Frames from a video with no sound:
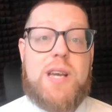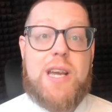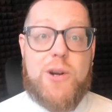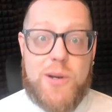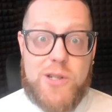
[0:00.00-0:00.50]

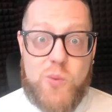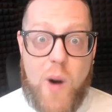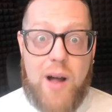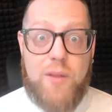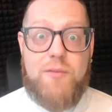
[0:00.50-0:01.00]
increased
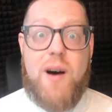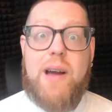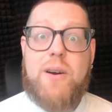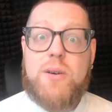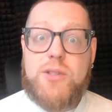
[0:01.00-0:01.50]

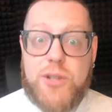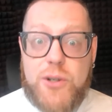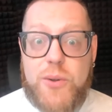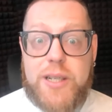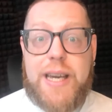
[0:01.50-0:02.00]
wildfires,
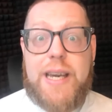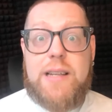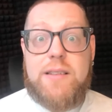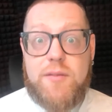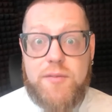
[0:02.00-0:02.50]

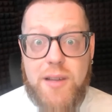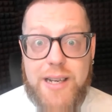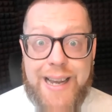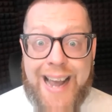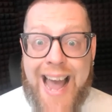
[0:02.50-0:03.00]
hurricanes, and
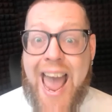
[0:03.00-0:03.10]
flooding,